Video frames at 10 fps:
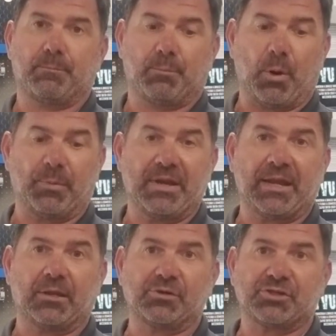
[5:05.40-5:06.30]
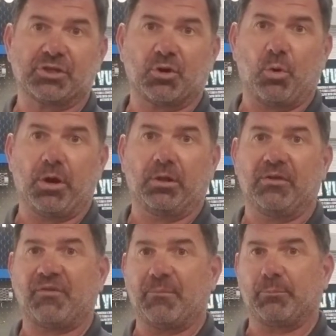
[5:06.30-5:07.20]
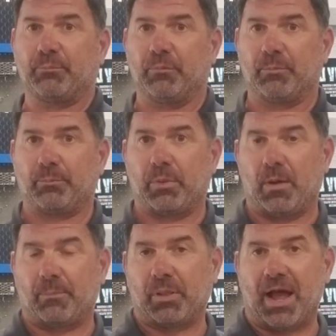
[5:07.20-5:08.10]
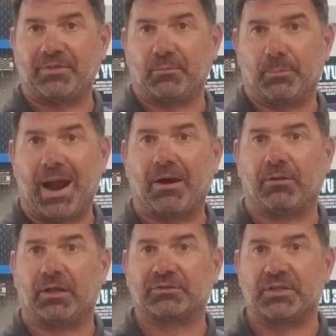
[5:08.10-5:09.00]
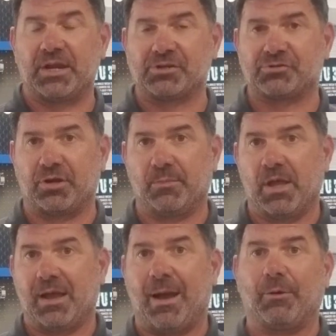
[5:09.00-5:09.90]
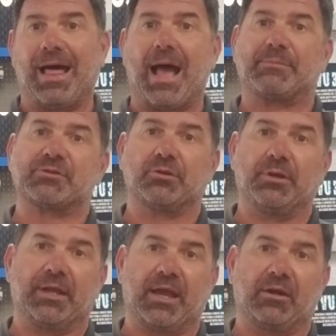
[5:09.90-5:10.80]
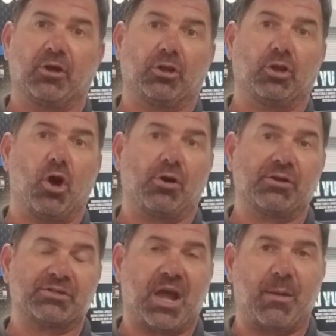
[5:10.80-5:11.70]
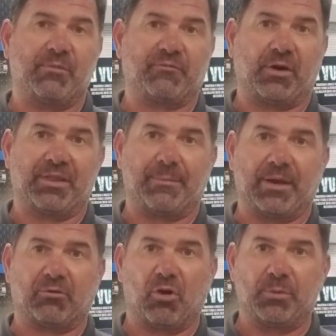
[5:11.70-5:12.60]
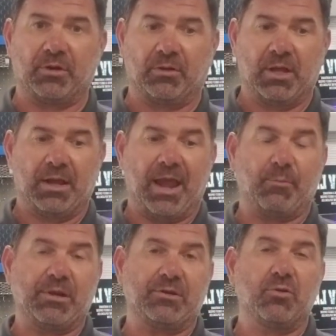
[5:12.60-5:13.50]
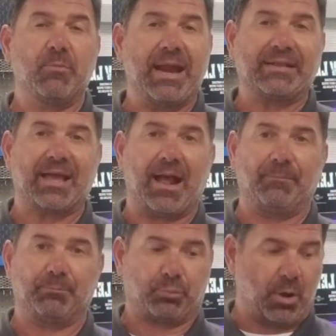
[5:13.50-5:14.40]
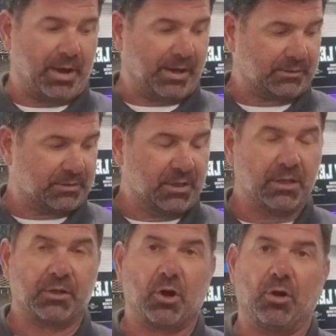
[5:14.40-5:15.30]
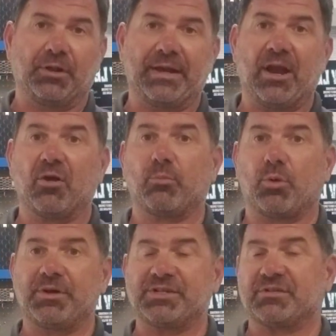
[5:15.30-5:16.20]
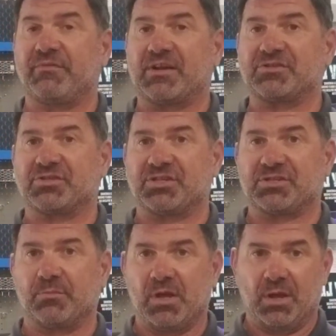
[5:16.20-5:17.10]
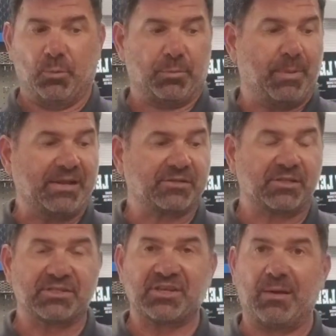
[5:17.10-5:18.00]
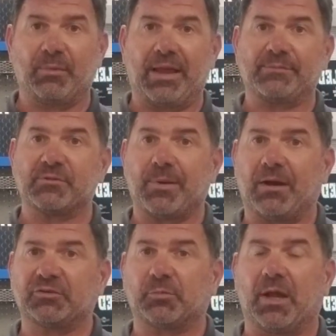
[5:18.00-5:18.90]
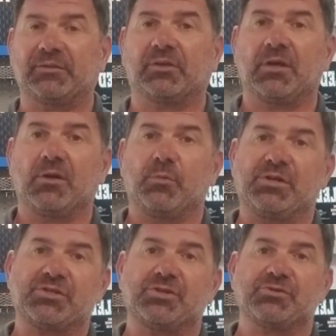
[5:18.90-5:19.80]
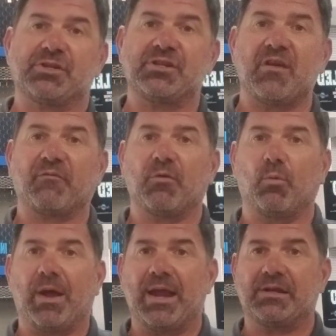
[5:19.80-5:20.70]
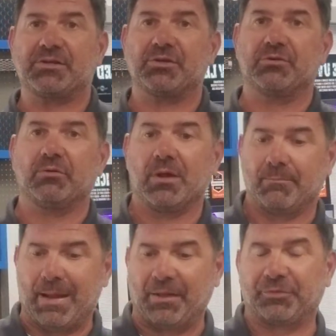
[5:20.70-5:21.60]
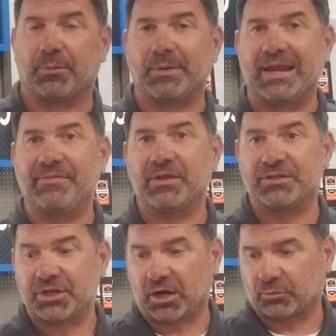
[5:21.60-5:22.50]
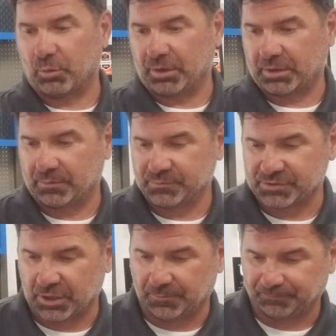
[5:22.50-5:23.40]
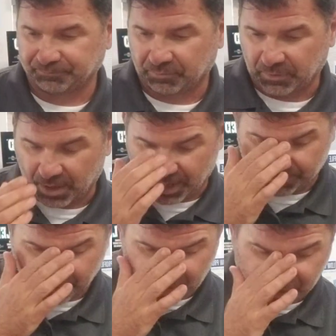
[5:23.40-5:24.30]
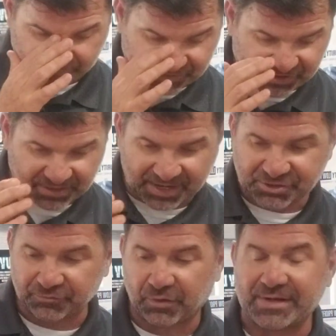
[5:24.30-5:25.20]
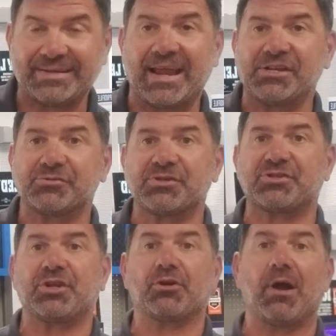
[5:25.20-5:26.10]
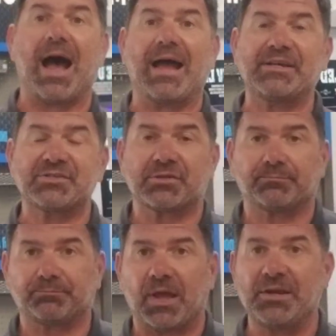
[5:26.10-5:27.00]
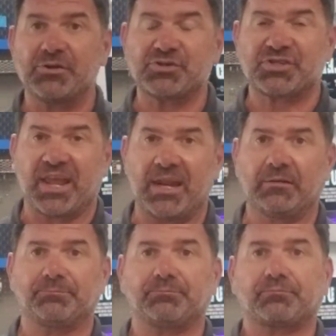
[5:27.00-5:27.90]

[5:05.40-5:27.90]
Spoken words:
perpendicular to the coil, if I apply them parallel to the airstream, I will absolutely get a longer time in front of that microbial. And we do make that product called an airborne disinfection system with basically the same lamps and power supplies. We just use a different way to mount them in the ductwork. So UVC lights are very dangerous to your eyes and your skin.